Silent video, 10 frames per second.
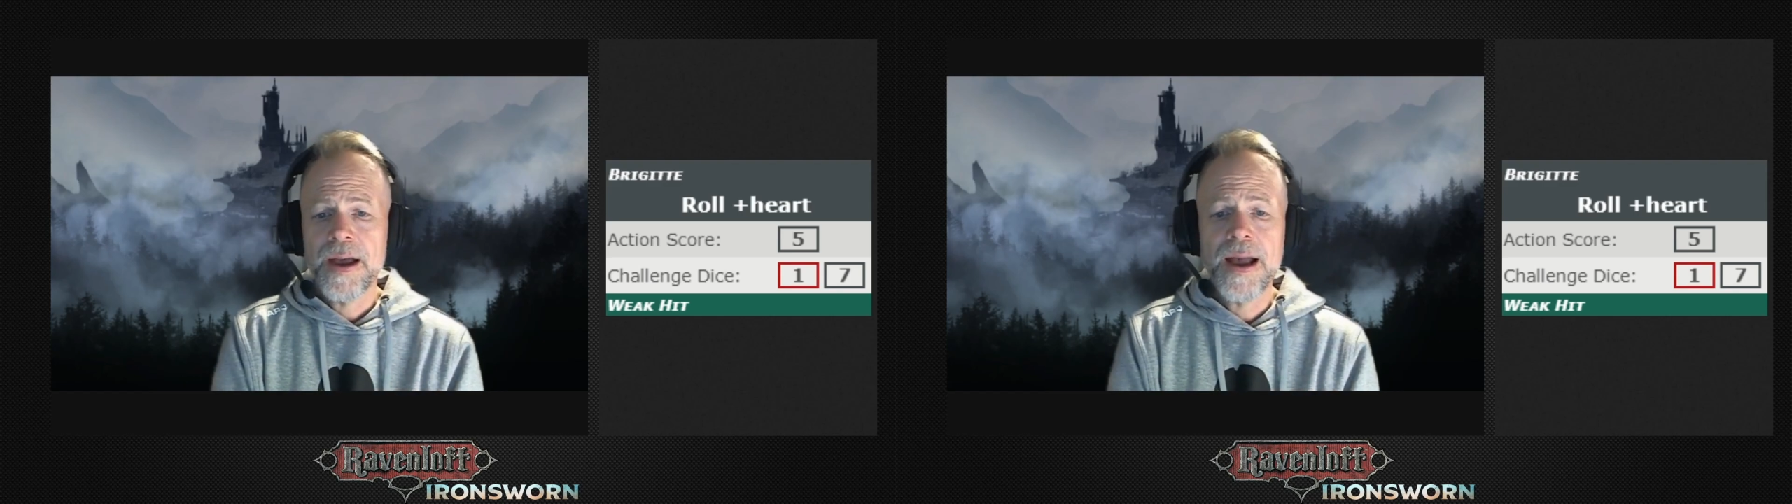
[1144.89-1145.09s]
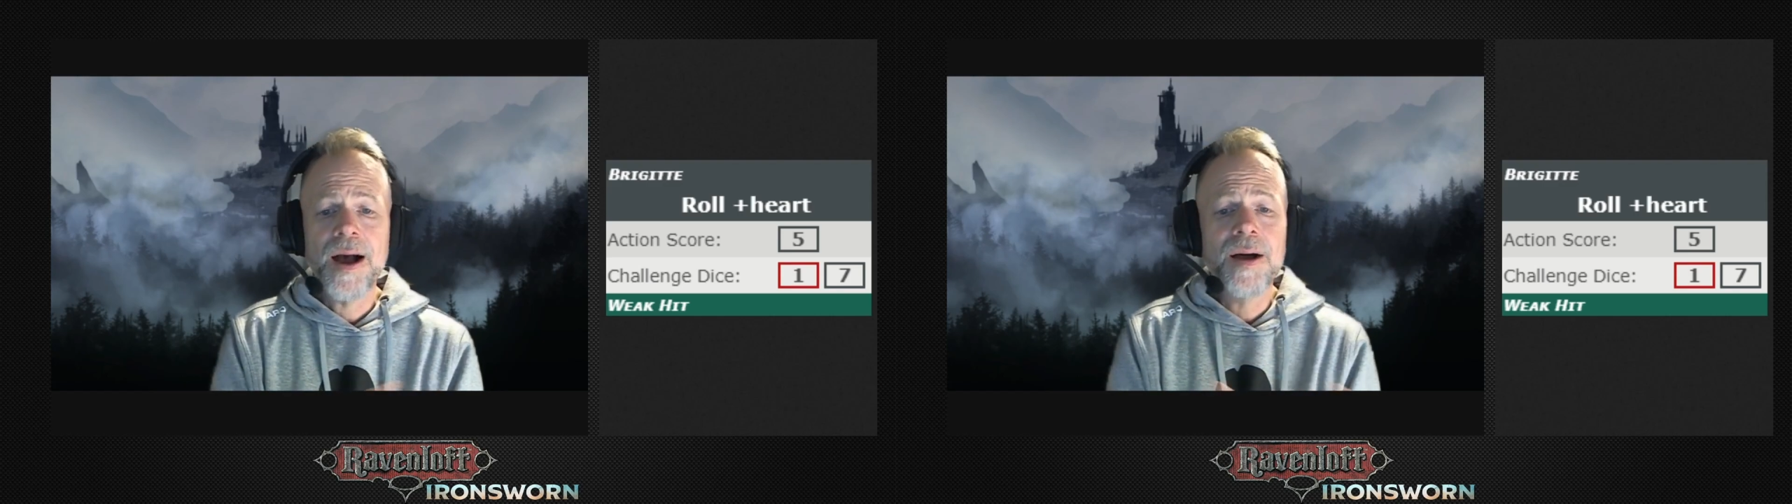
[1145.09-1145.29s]

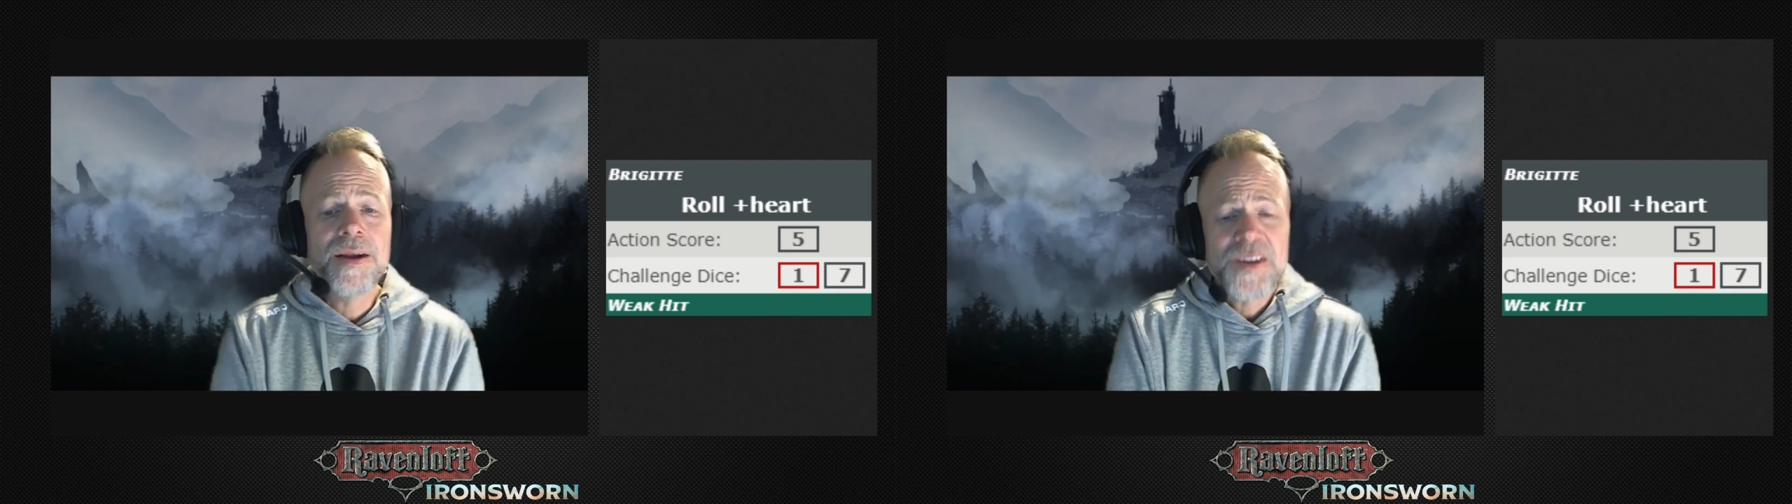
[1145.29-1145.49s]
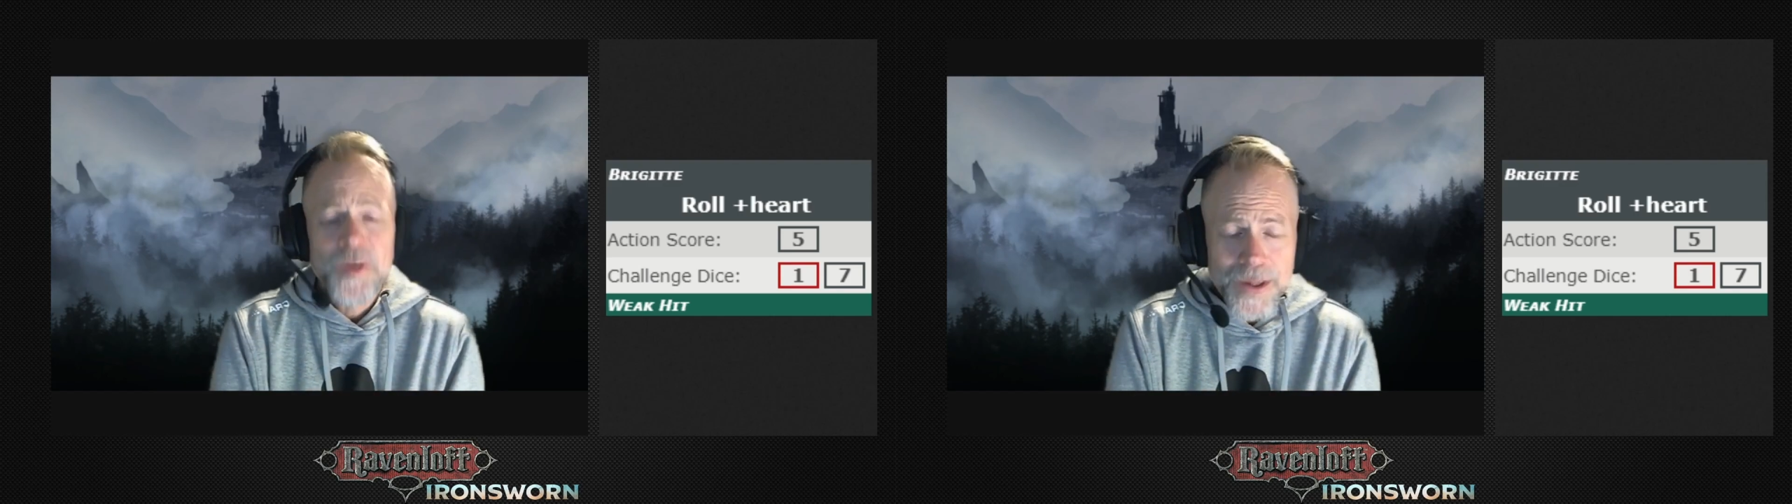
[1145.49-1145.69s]
I
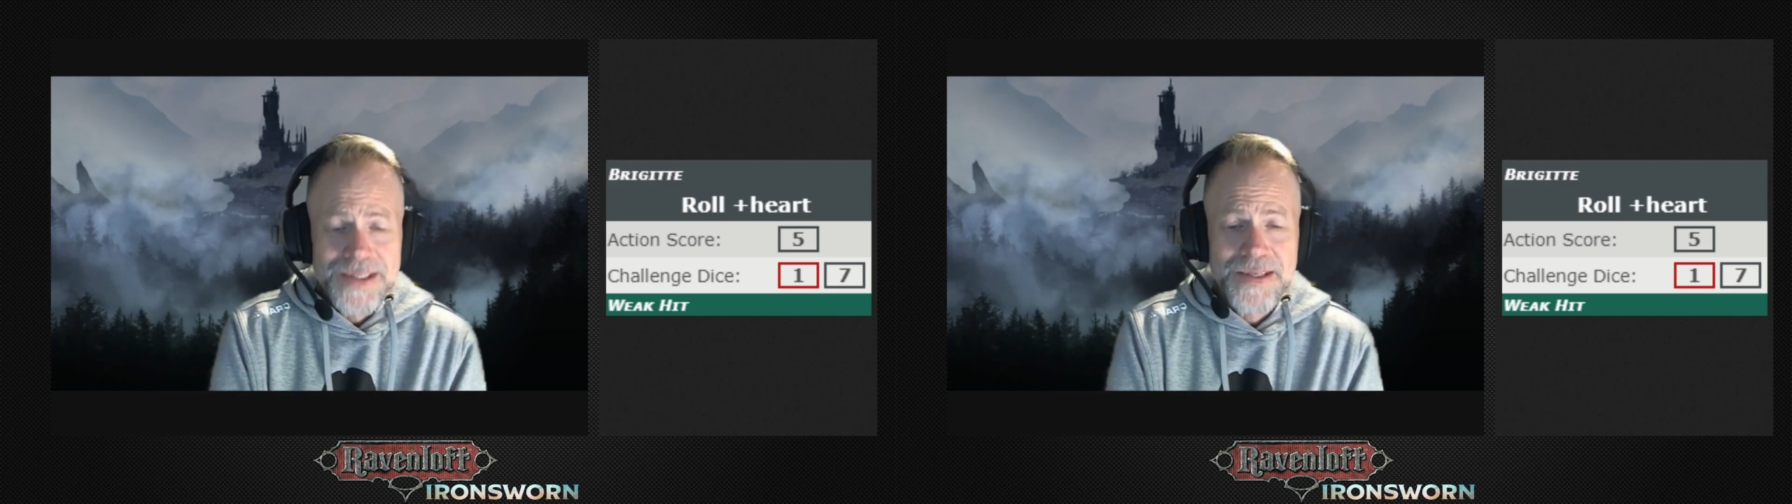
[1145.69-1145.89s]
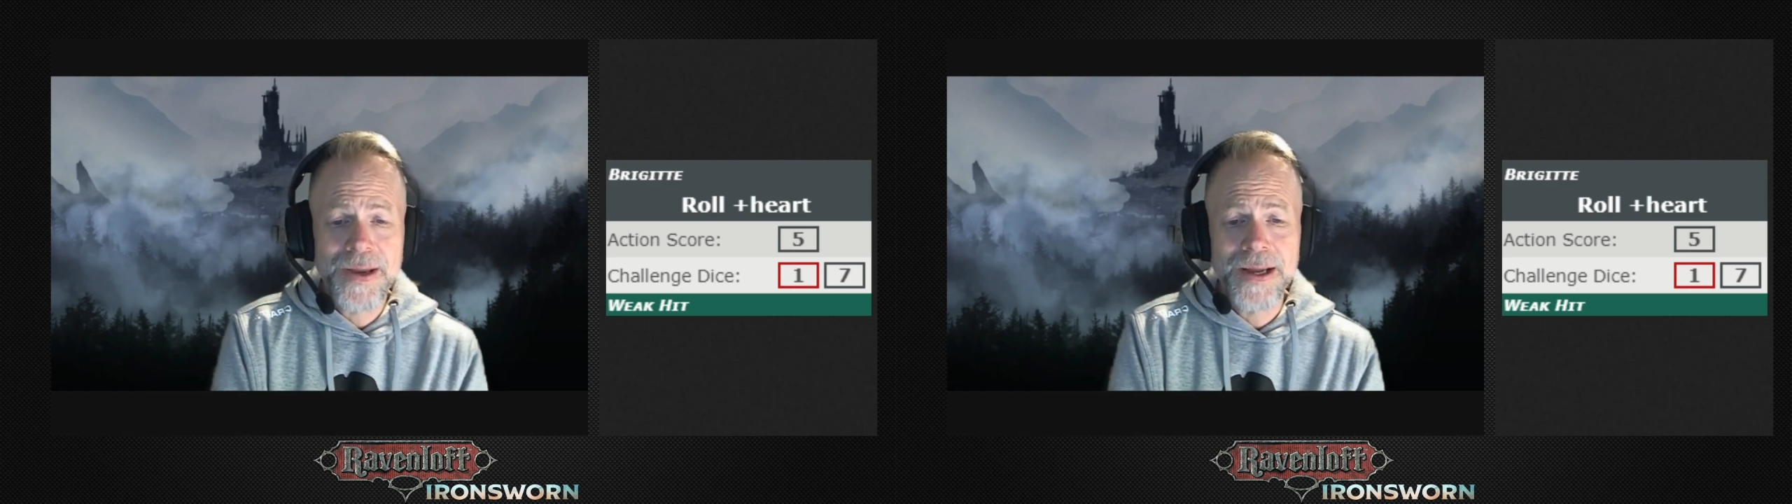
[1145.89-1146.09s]
also want
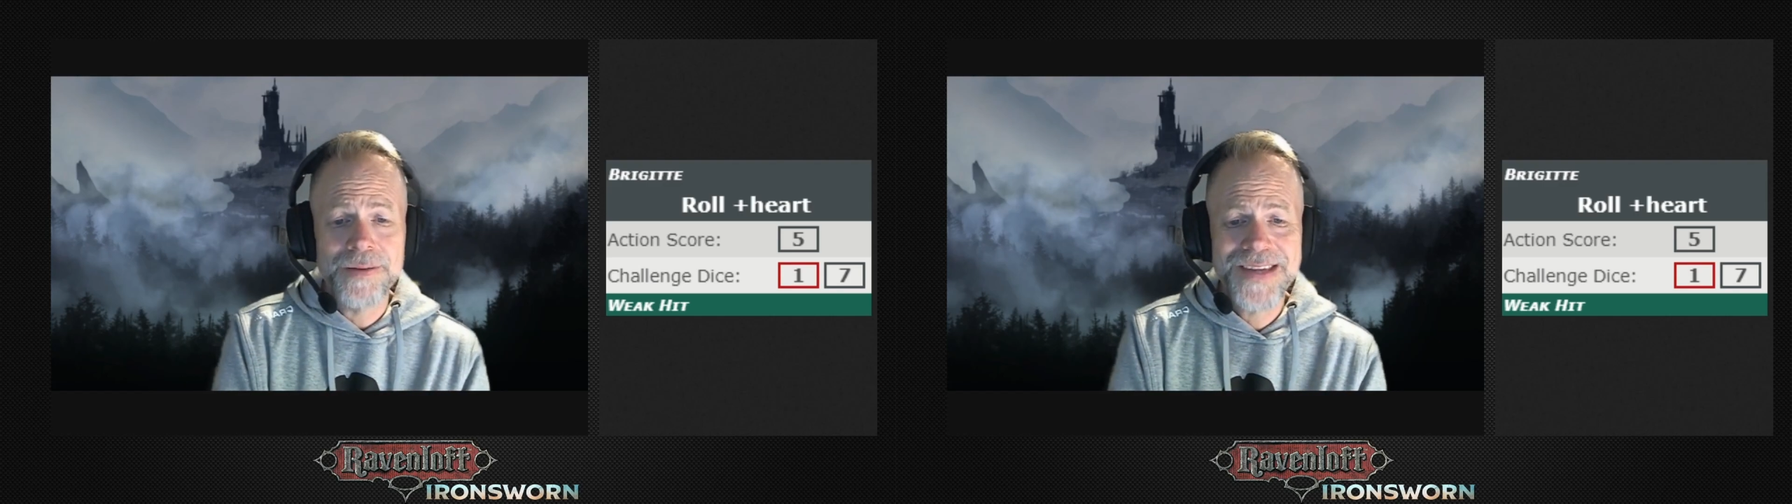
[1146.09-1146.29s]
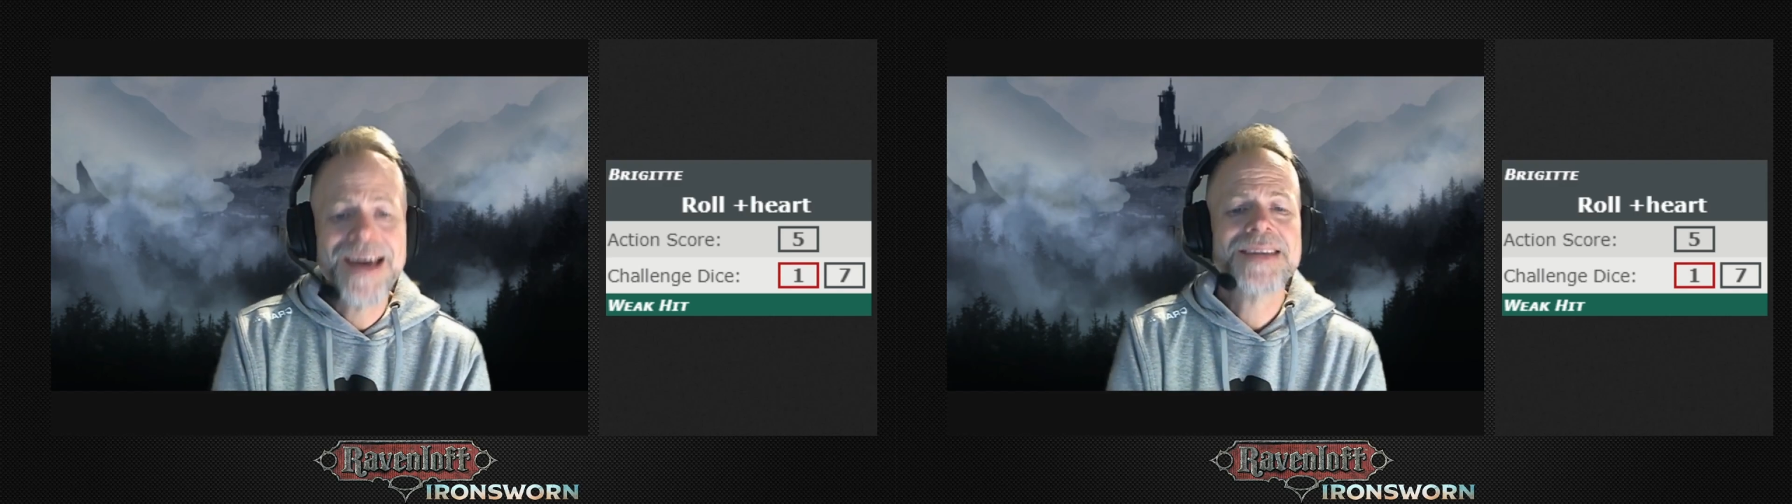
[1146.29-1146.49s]
some kind of
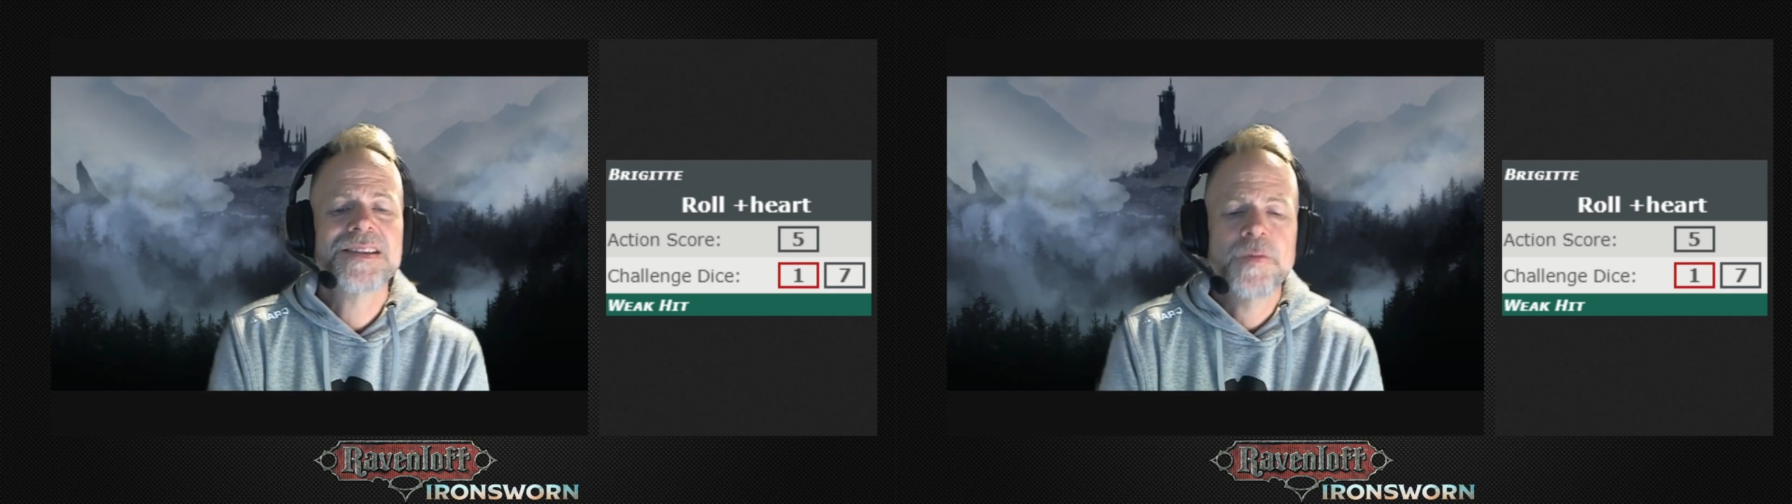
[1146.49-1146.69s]
test